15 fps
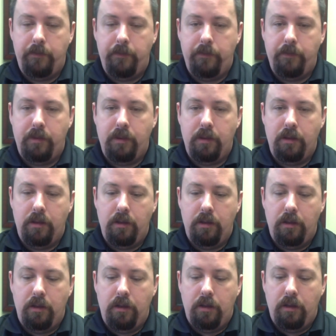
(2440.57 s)

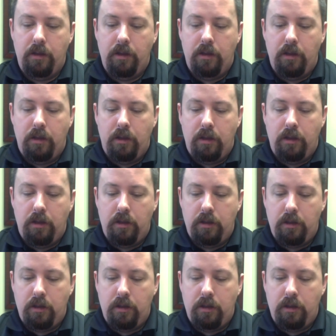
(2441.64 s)
(no one is talking)